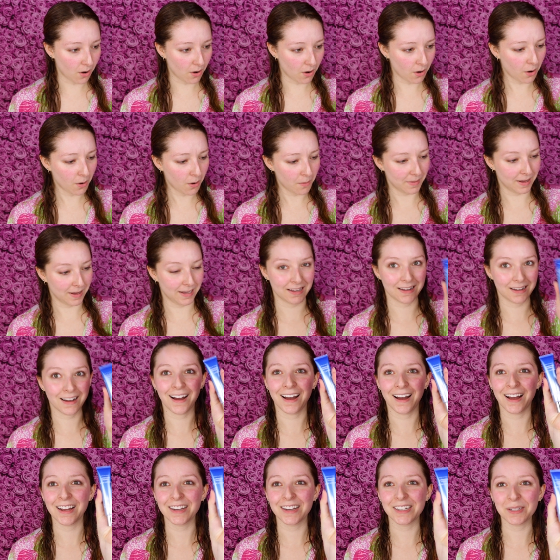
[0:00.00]
Oh my God
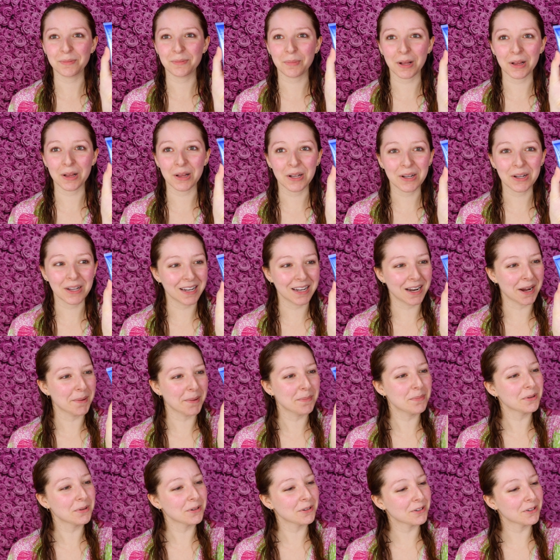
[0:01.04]
but oh, look at how
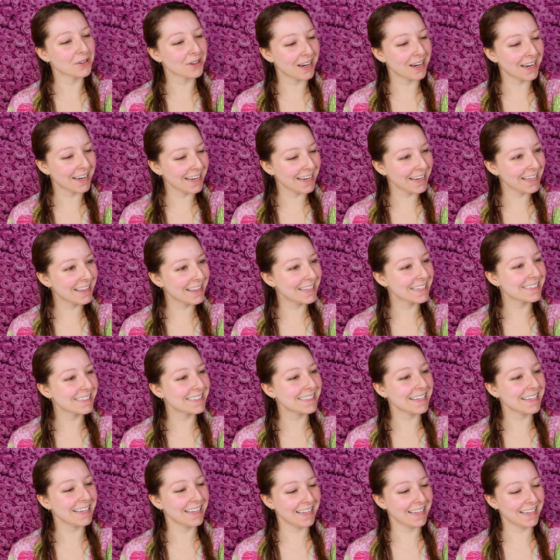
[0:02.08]
pretty this
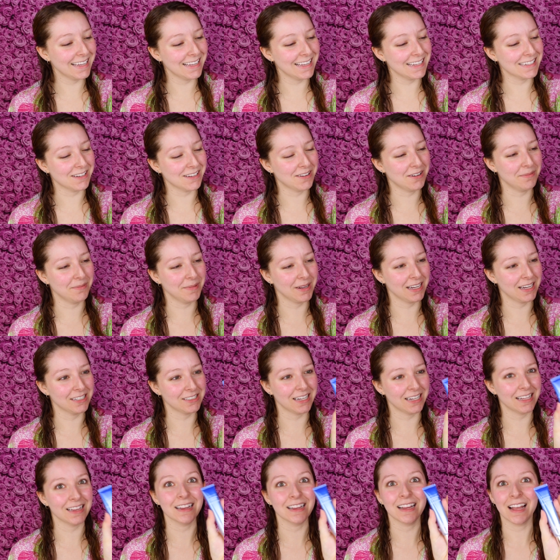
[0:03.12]
is. Oh my gosh,
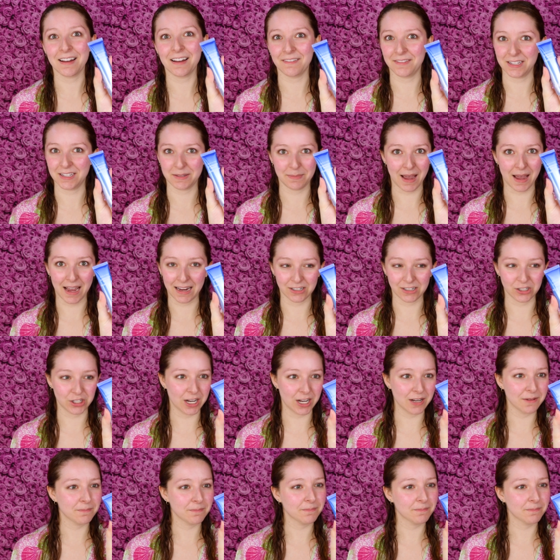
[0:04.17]
I love this packaging.